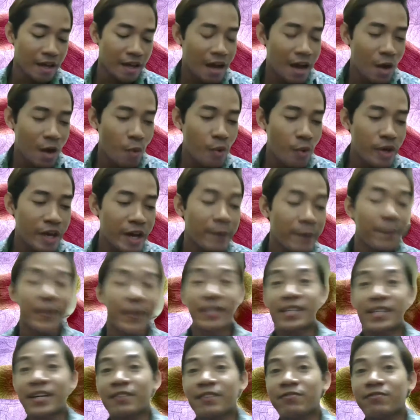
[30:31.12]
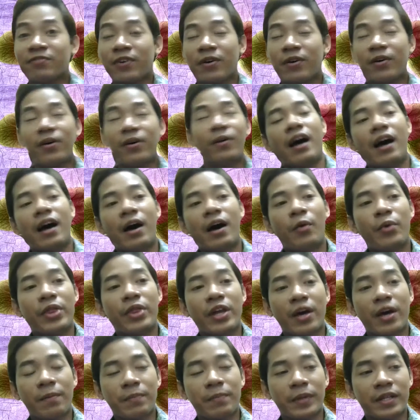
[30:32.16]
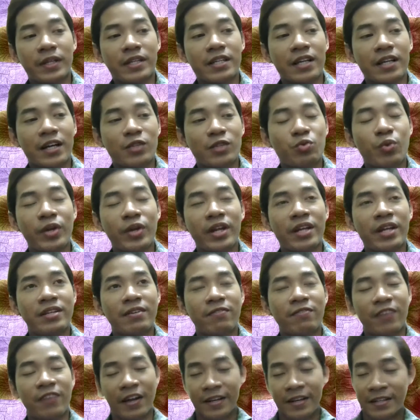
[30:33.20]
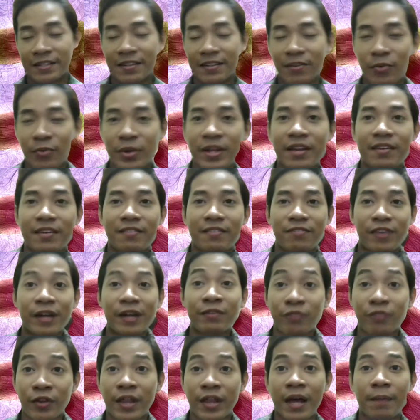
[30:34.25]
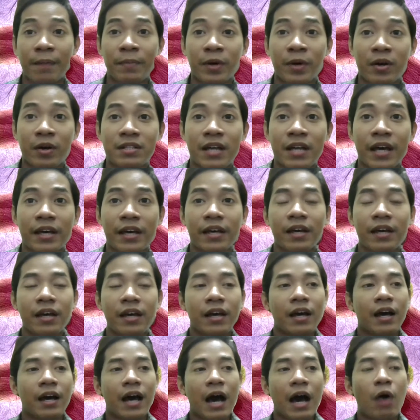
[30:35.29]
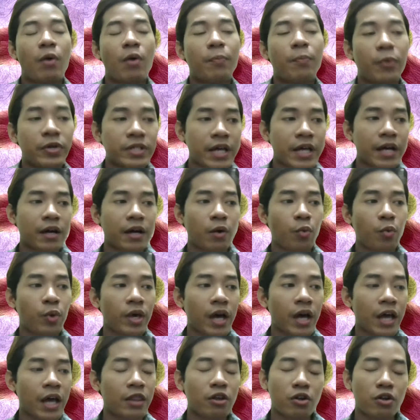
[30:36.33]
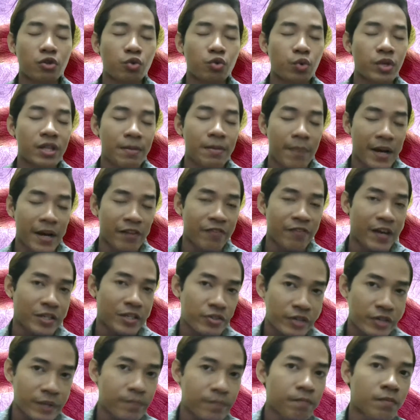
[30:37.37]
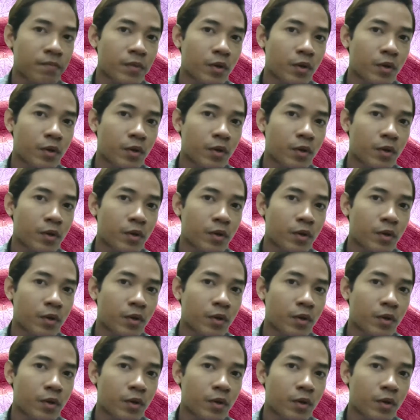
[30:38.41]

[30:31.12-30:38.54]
we're competing with the competition, because we need fund. We need fund for that, because like our project, we are not doing the manufacturing.